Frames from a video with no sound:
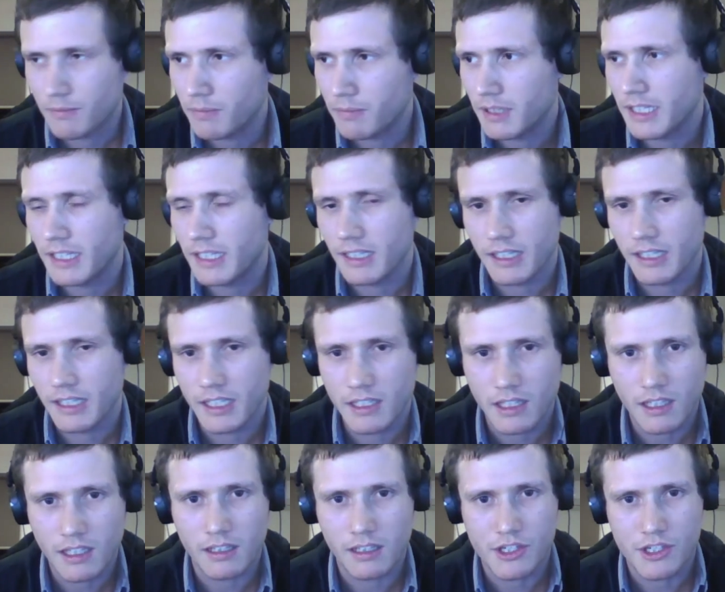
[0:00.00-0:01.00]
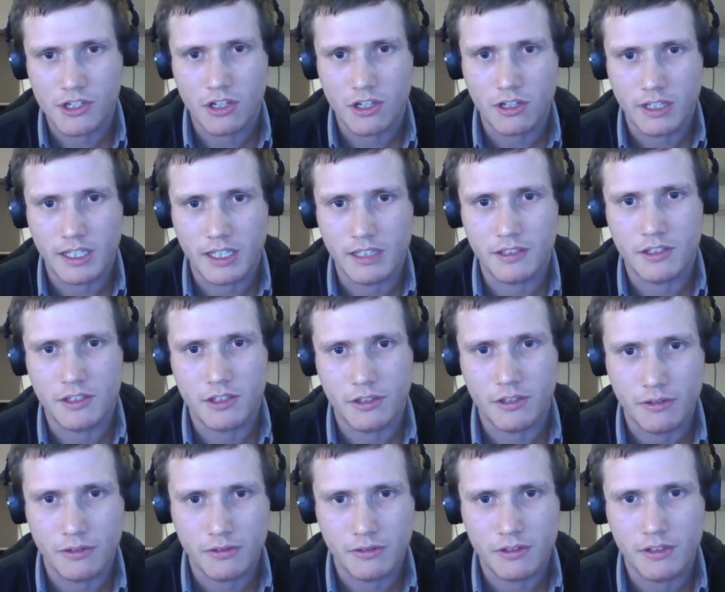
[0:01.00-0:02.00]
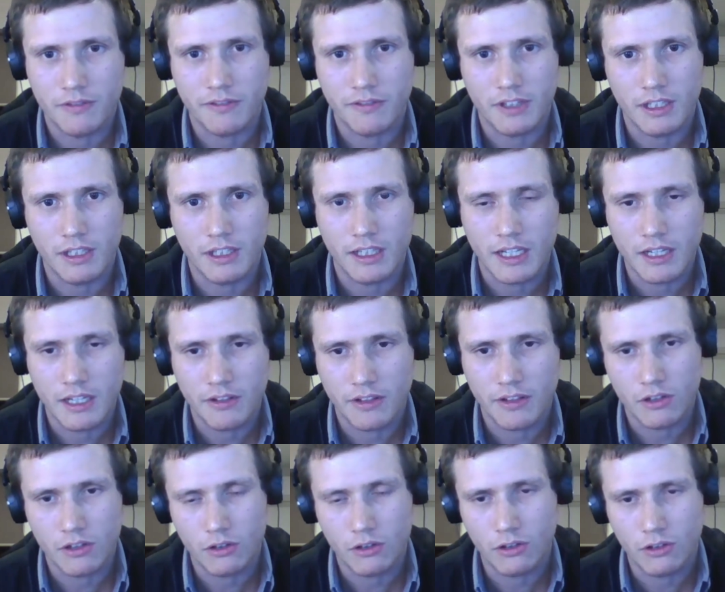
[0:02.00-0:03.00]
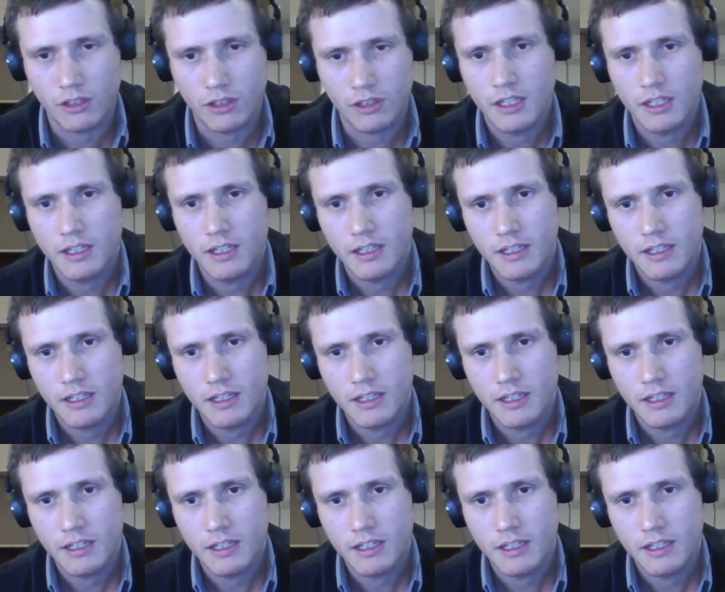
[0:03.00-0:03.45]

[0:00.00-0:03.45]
and utterly shocking to feel anything at all.